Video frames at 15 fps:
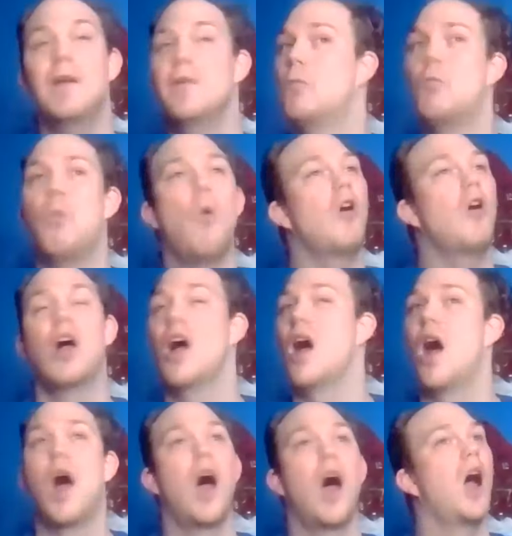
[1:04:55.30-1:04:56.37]
going to walk
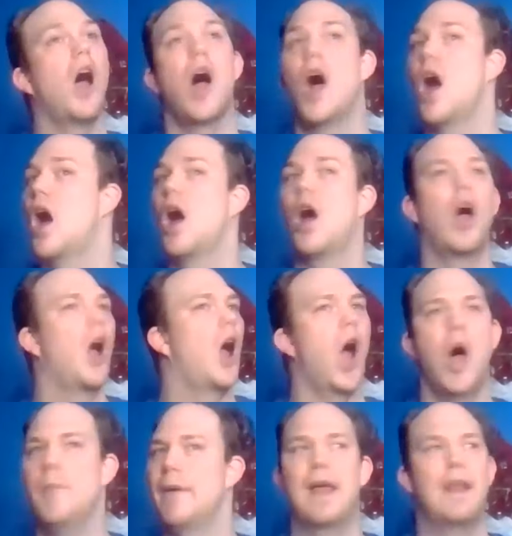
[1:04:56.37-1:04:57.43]

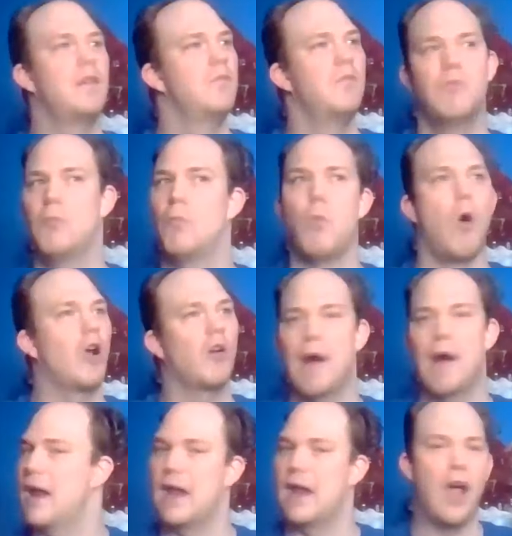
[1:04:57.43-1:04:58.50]
up and walk
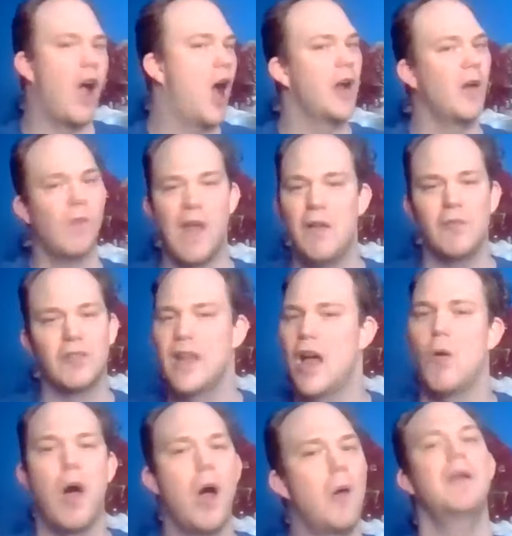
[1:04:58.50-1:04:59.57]
around at a higher level.
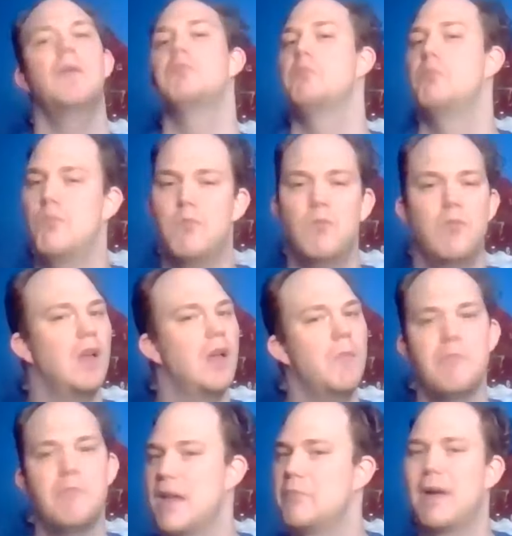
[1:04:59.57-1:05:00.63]
No, I'm going to no.
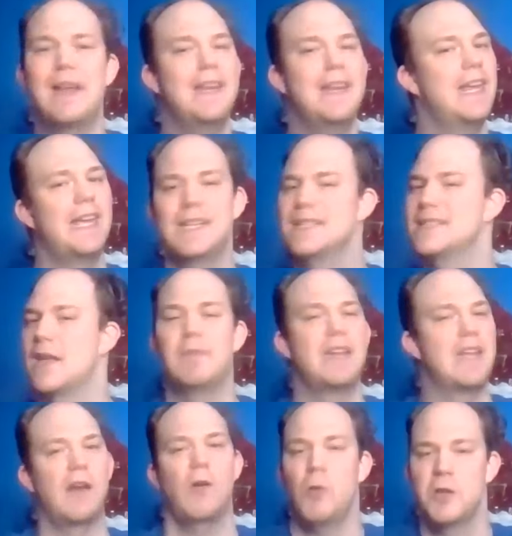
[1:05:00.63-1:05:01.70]
bend my knees. I'm
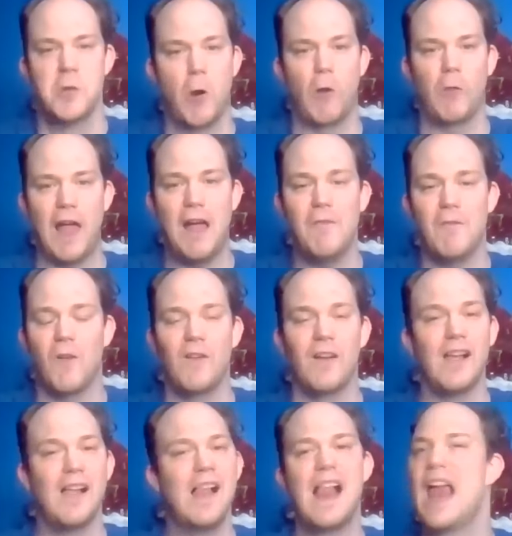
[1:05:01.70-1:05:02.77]
going to get on your level.
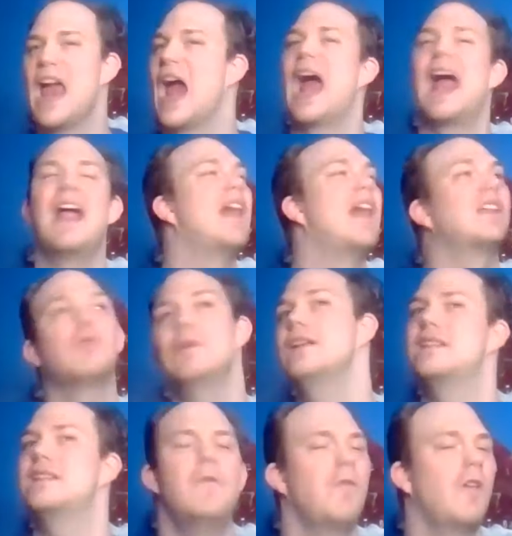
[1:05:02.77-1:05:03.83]
Yeah. And that's what
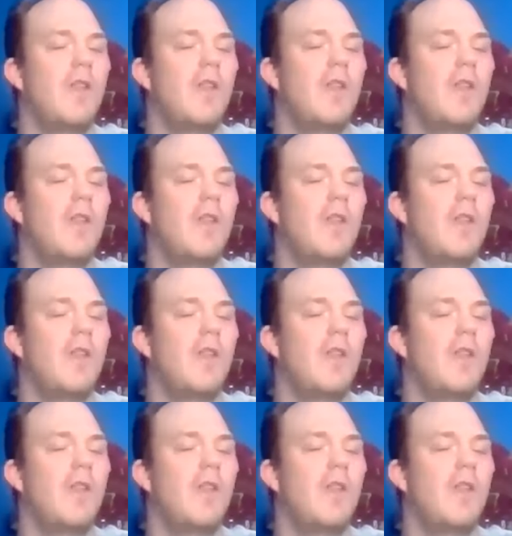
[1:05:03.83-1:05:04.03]
I did for a